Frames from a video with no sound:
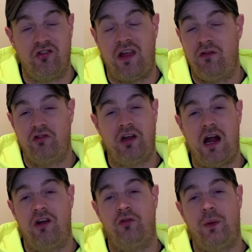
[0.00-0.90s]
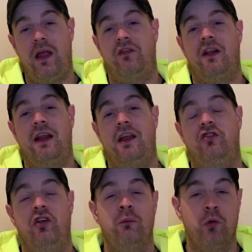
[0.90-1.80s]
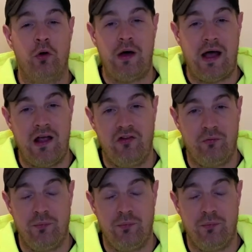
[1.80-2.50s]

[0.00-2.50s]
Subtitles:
Savage Garage, basically, Jimbo has